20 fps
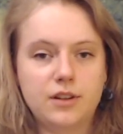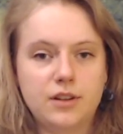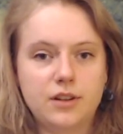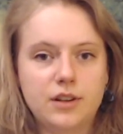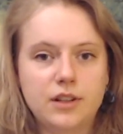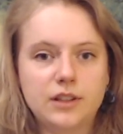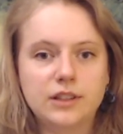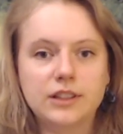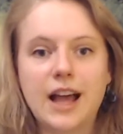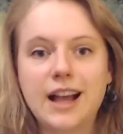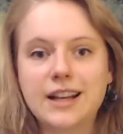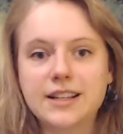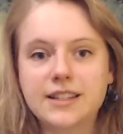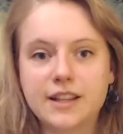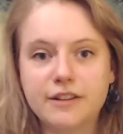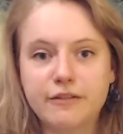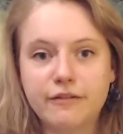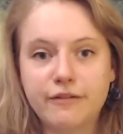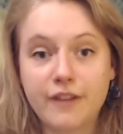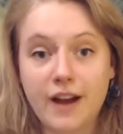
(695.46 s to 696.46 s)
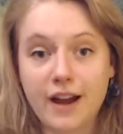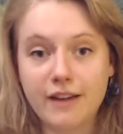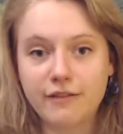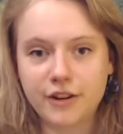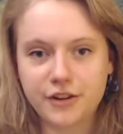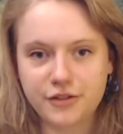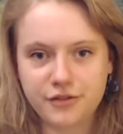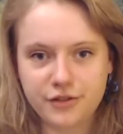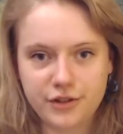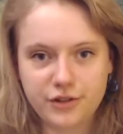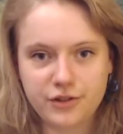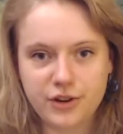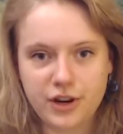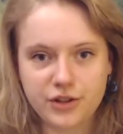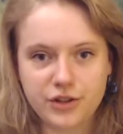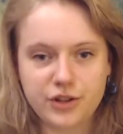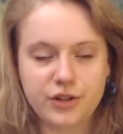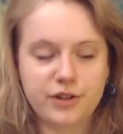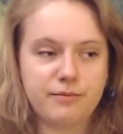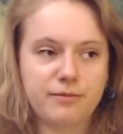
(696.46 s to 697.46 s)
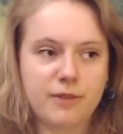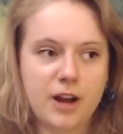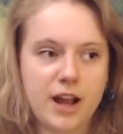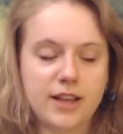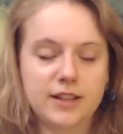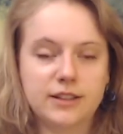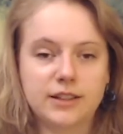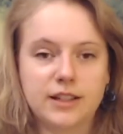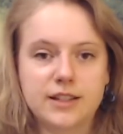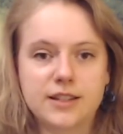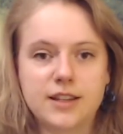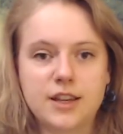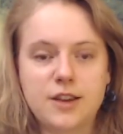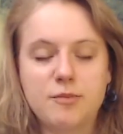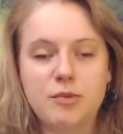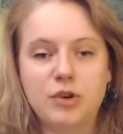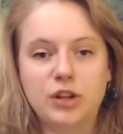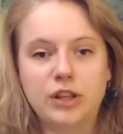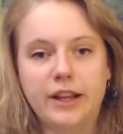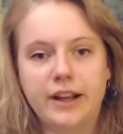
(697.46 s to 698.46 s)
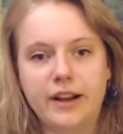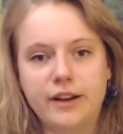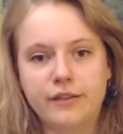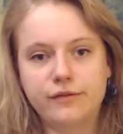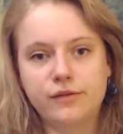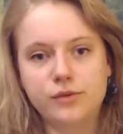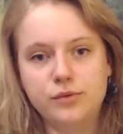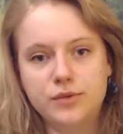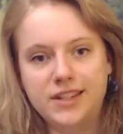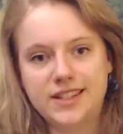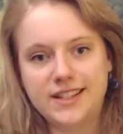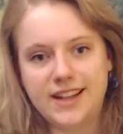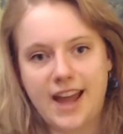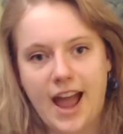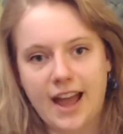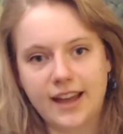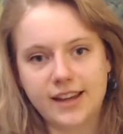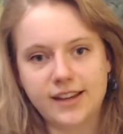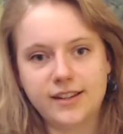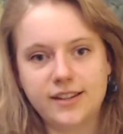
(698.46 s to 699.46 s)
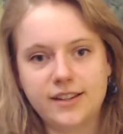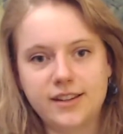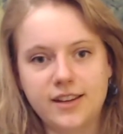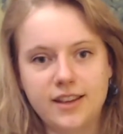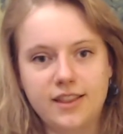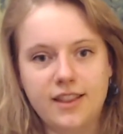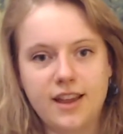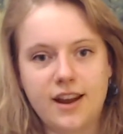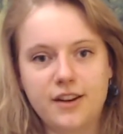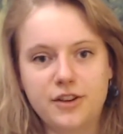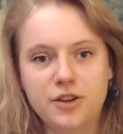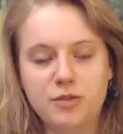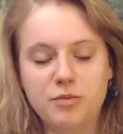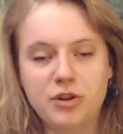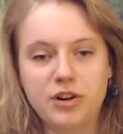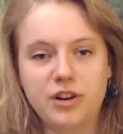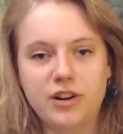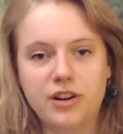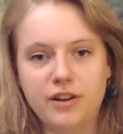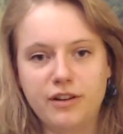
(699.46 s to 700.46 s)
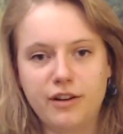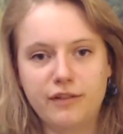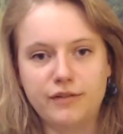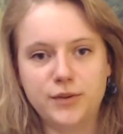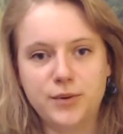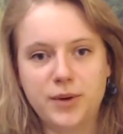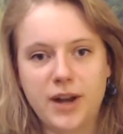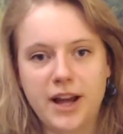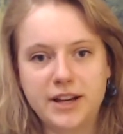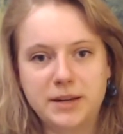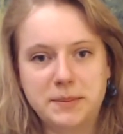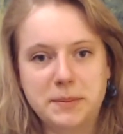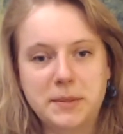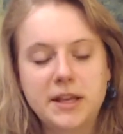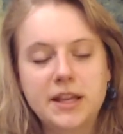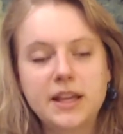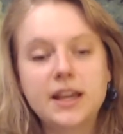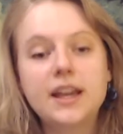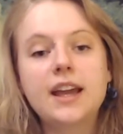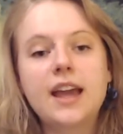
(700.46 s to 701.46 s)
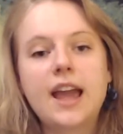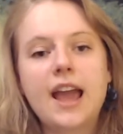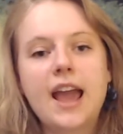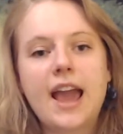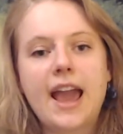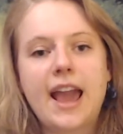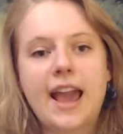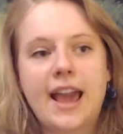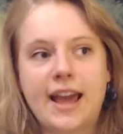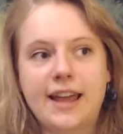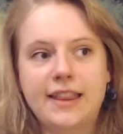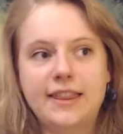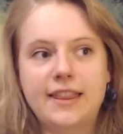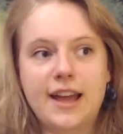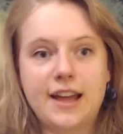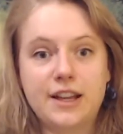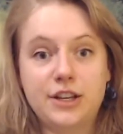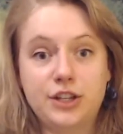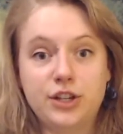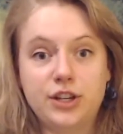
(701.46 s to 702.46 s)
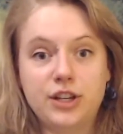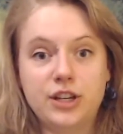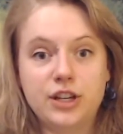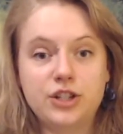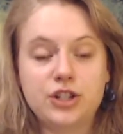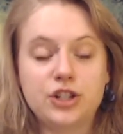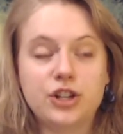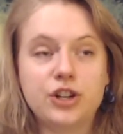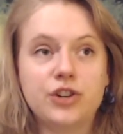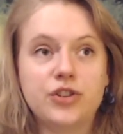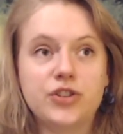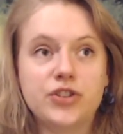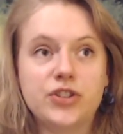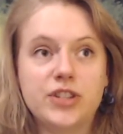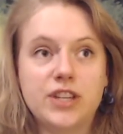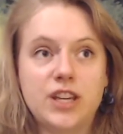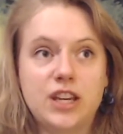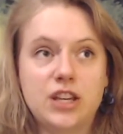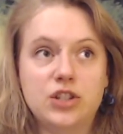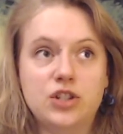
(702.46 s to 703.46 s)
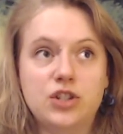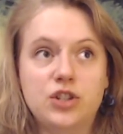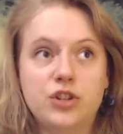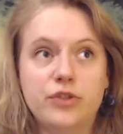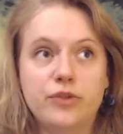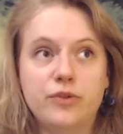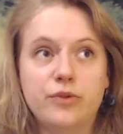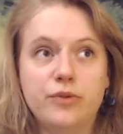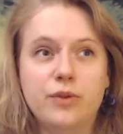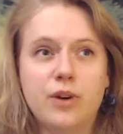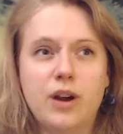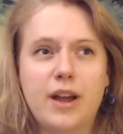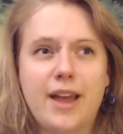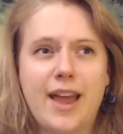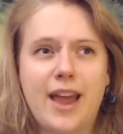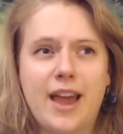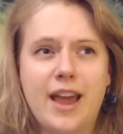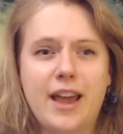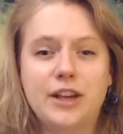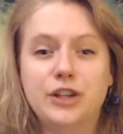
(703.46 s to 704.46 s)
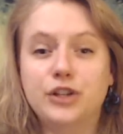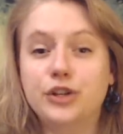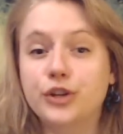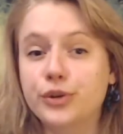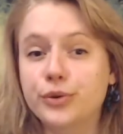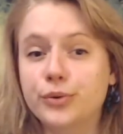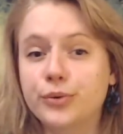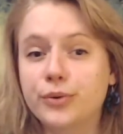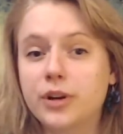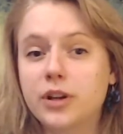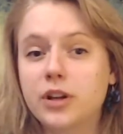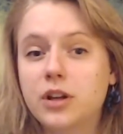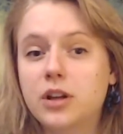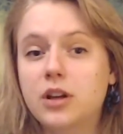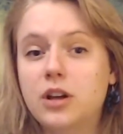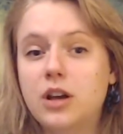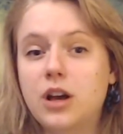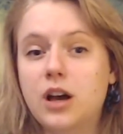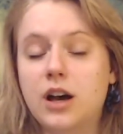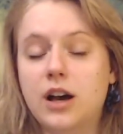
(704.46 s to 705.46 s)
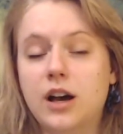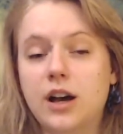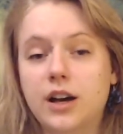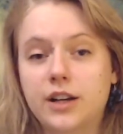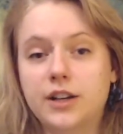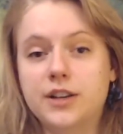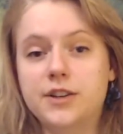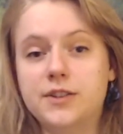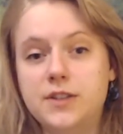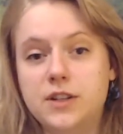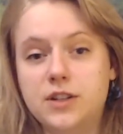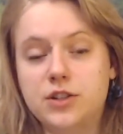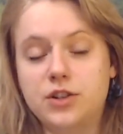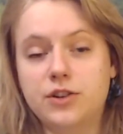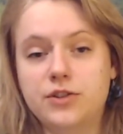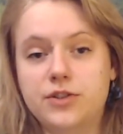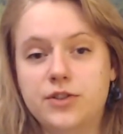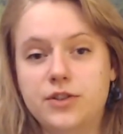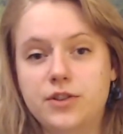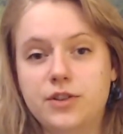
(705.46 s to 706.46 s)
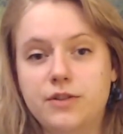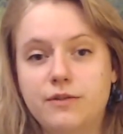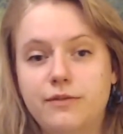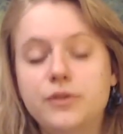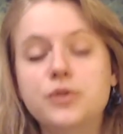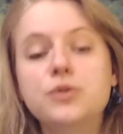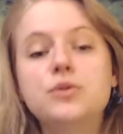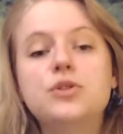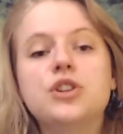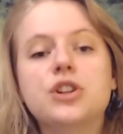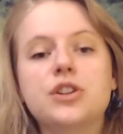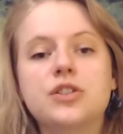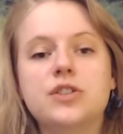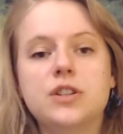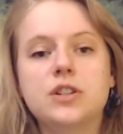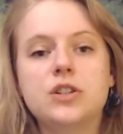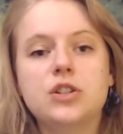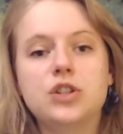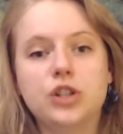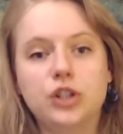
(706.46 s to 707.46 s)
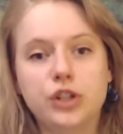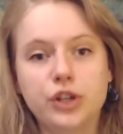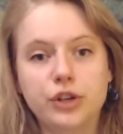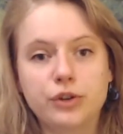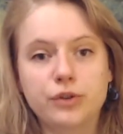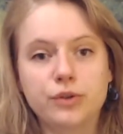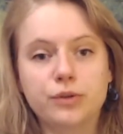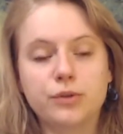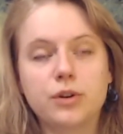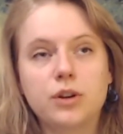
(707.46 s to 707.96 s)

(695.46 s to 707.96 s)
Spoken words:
less than 500 treasure, right? Let's say you put like a food snack in there. You put a food item, and then it turns into a goo, because food turns into goo.